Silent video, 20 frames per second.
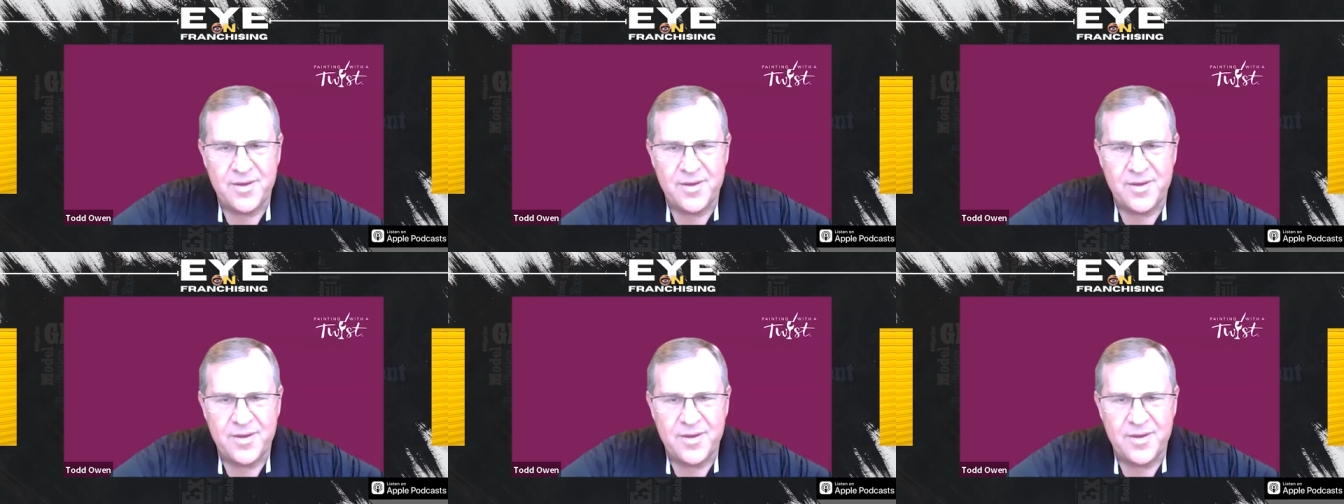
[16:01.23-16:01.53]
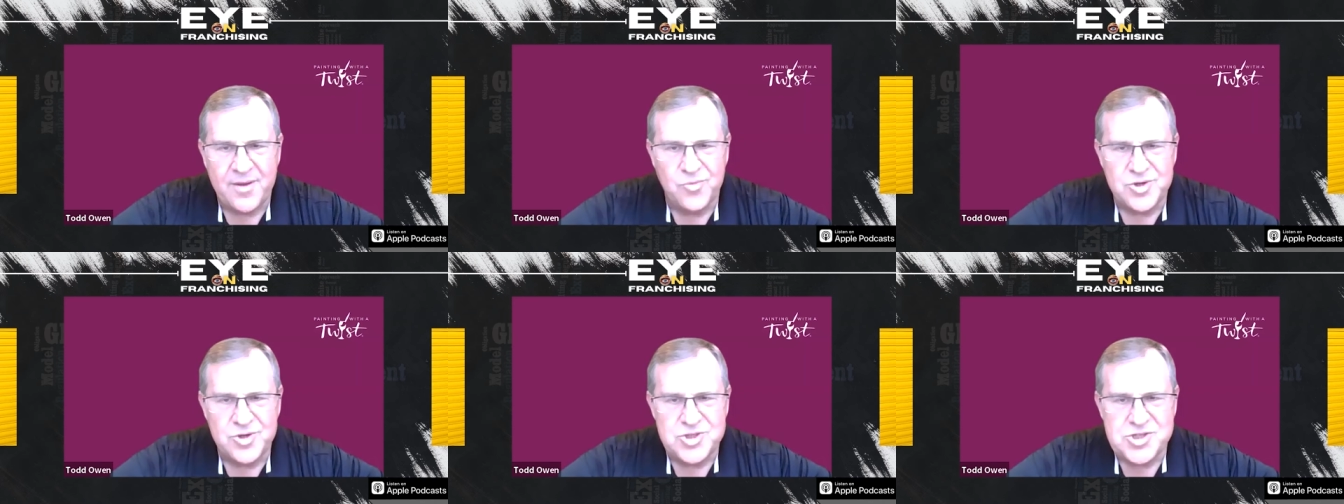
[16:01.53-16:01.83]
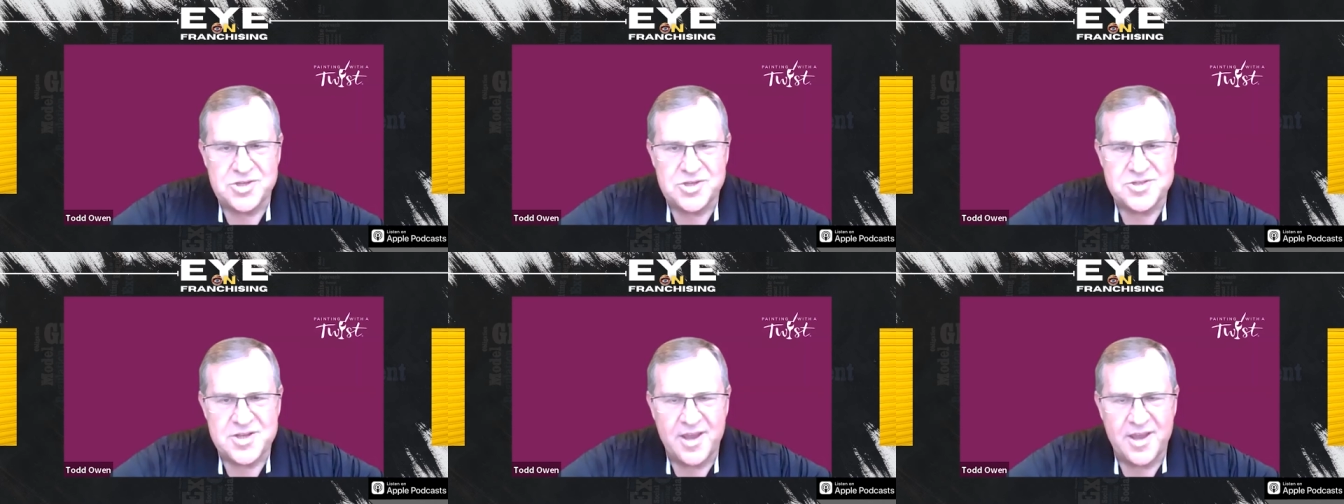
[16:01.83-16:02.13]
it,
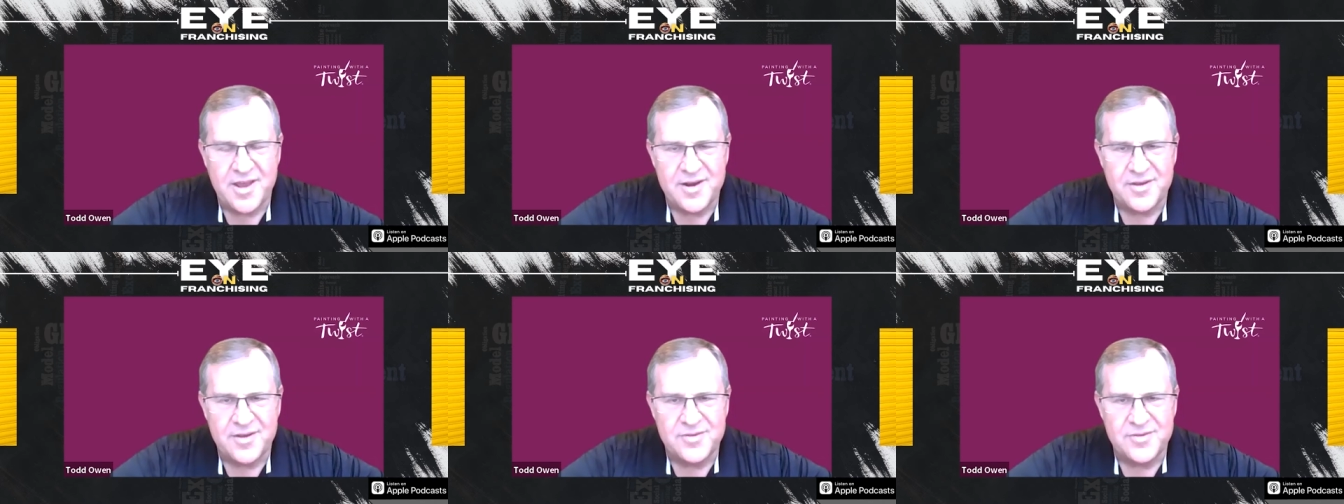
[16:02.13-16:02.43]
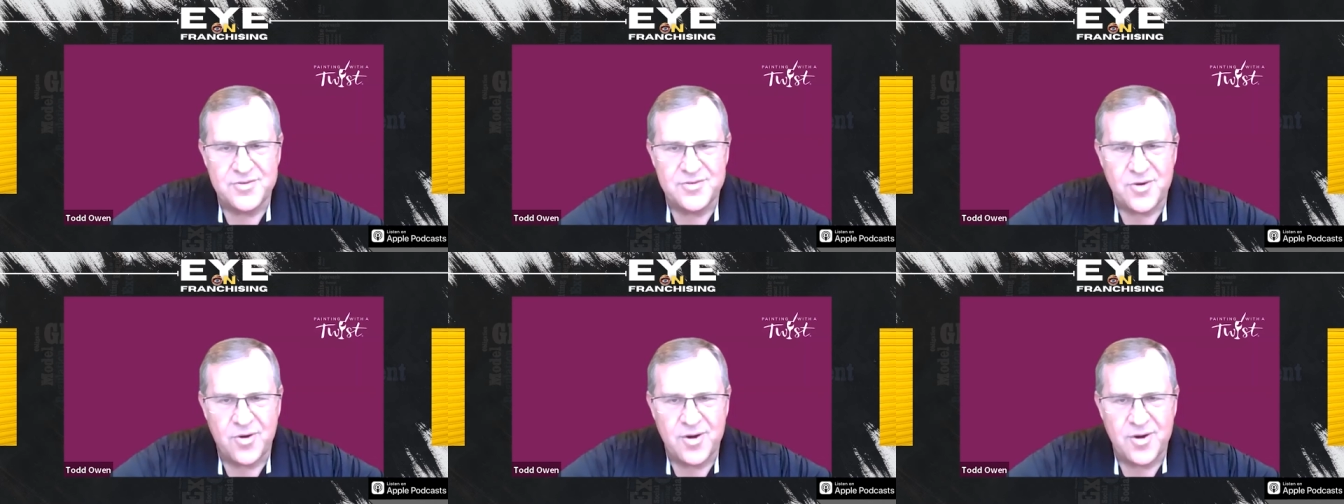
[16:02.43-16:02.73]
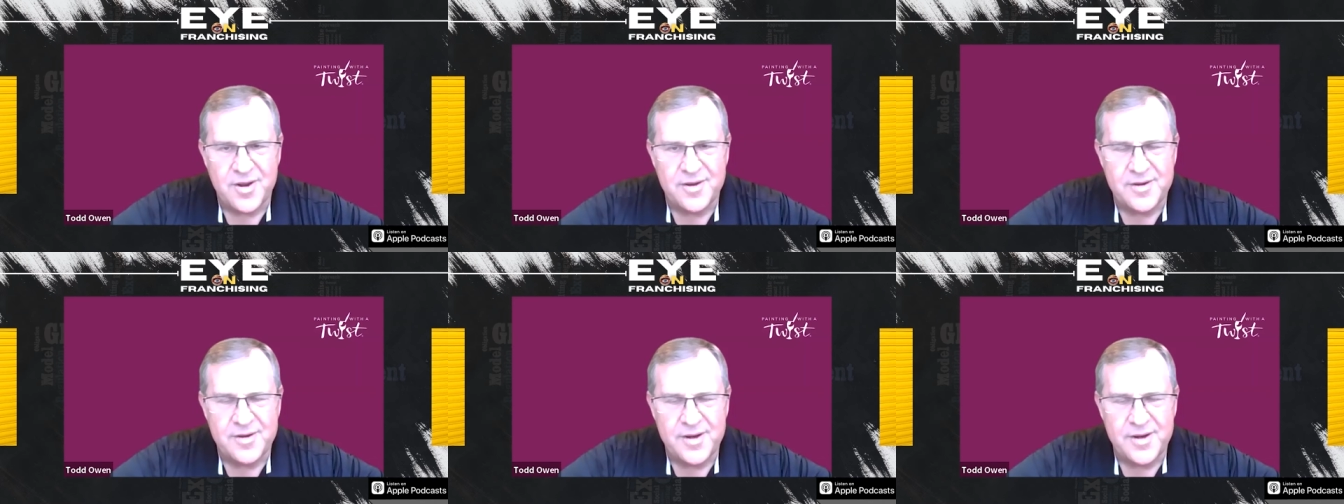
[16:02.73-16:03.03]
and we're just getting
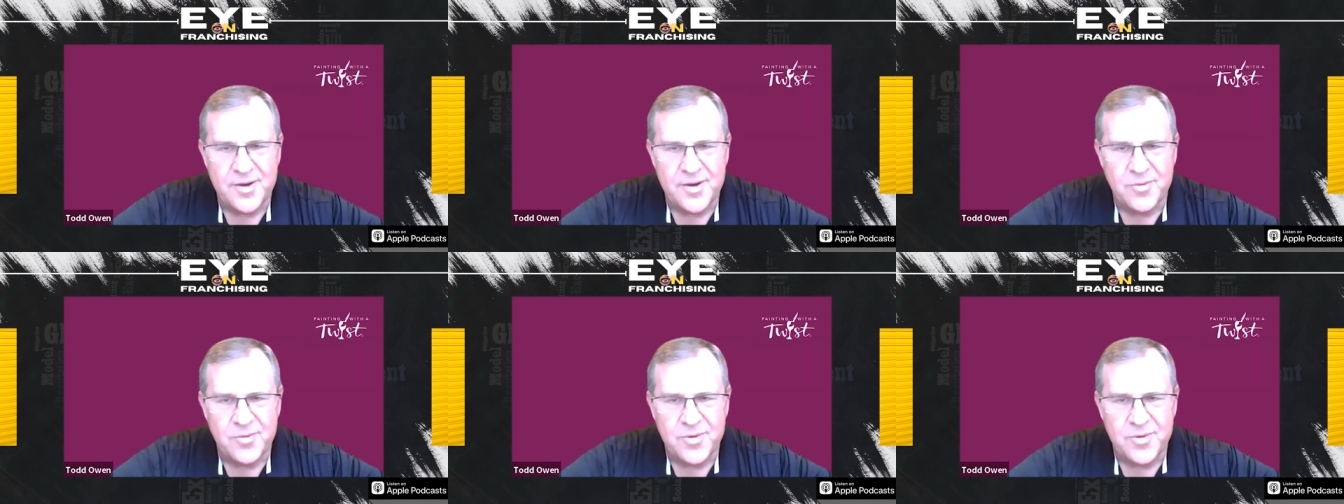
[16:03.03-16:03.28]
started.